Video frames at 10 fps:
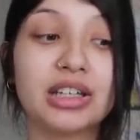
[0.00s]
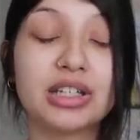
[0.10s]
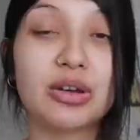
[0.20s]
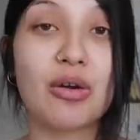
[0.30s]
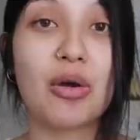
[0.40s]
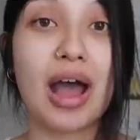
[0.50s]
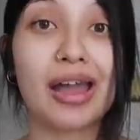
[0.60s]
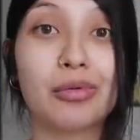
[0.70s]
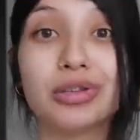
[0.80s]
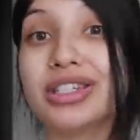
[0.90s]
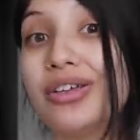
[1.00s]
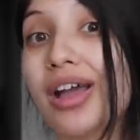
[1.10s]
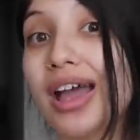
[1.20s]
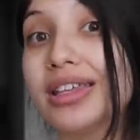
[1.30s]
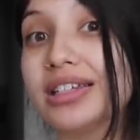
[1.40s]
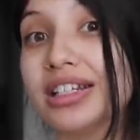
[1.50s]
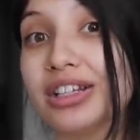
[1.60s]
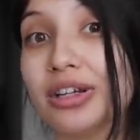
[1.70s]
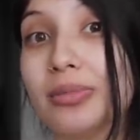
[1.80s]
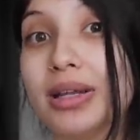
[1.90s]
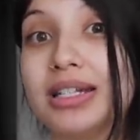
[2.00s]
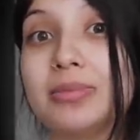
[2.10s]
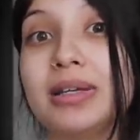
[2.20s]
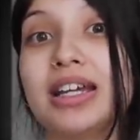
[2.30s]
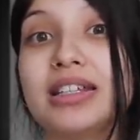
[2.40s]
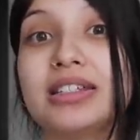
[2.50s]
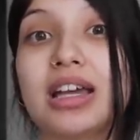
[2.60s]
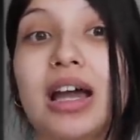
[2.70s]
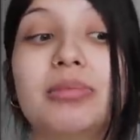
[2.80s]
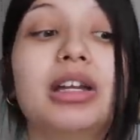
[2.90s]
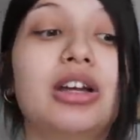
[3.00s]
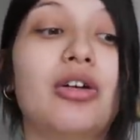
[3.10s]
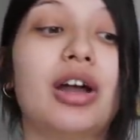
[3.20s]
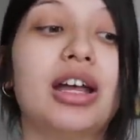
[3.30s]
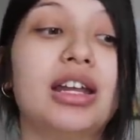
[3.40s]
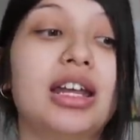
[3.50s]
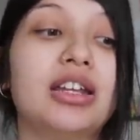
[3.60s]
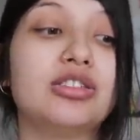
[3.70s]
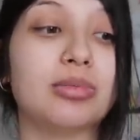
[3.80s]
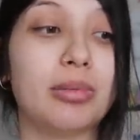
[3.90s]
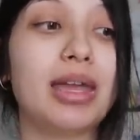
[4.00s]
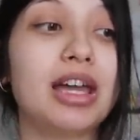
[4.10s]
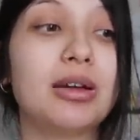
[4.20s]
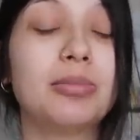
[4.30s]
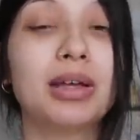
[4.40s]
So I will see you guys in a little bit because I'm going to go ahead and do my makeup.